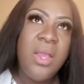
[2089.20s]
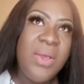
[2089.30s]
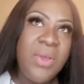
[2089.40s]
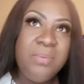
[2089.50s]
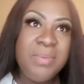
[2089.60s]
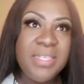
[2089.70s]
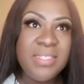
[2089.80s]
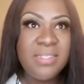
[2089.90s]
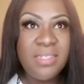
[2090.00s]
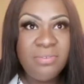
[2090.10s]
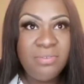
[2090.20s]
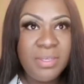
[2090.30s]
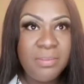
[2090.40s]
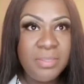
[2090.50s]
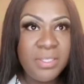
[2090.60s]
oh, but it's
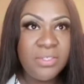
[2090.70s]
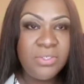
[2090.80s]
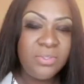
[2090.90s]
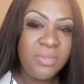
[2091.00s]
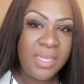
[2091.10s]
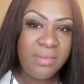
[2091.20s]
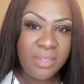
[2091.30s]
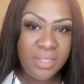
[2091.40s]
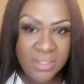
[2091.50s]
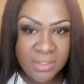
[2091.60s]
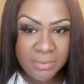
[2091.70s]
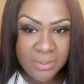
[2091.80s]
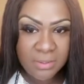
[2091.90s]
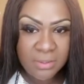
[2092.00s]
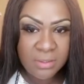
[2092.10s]
different because you have a
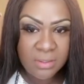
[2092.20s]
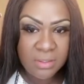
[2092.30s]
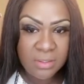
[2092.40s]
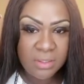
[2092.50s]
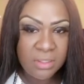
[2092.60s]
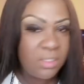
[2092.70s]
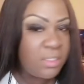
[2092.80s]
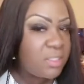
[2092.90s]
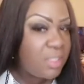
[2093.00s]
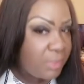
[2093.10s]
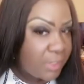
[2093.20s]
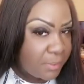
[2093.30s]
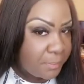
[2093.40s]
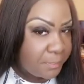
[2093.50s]
husband. Say what now?